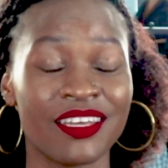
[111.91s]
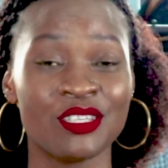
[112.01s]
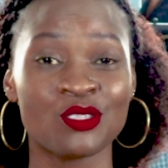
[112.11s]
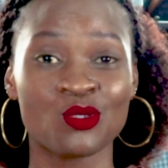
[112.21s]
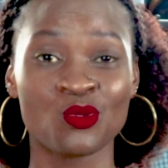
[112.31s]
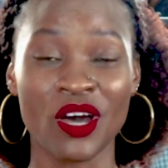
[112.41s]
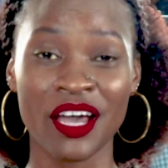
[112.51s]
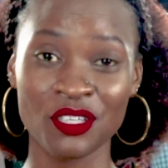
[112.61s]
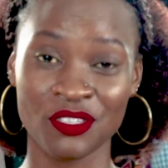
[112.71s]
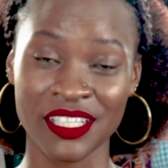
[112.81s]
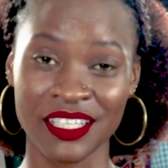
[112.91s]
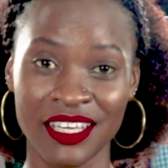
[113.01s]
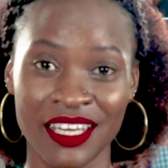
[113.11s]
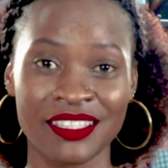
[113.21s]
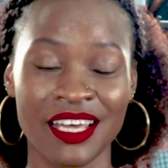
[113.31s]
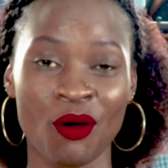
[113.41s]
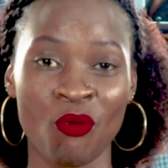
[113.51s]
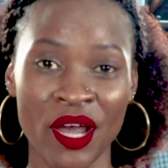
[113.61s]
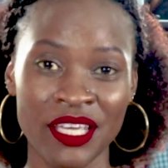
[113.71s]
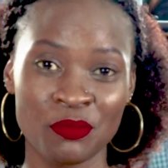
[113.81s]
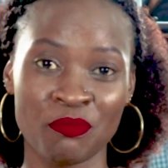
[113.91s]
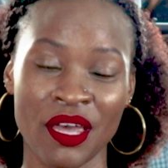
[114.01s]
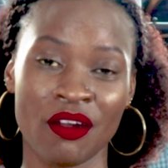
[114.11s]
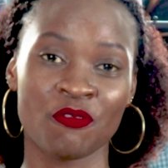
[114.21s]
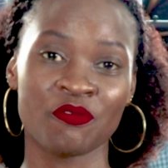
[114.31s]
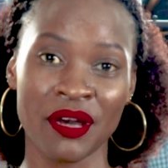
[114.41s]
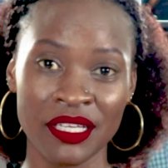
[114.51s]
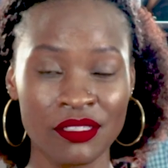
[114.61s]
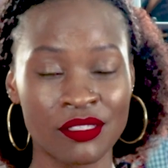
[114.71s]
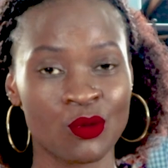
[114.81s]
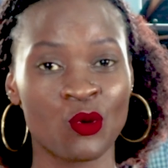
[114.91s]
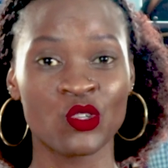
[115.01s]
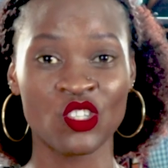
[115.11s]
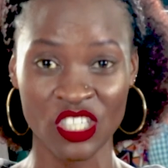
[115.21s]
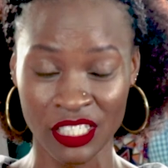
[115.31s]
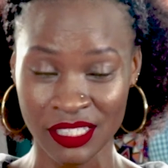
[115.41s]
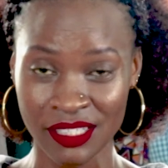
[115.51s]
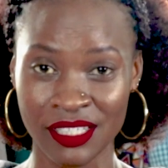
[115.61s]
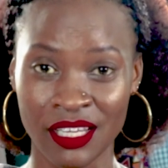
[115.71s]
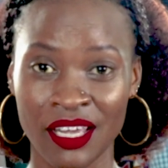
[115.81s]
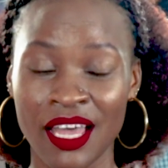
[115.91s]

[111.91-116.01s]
is to actually get a white pair of pants or jeans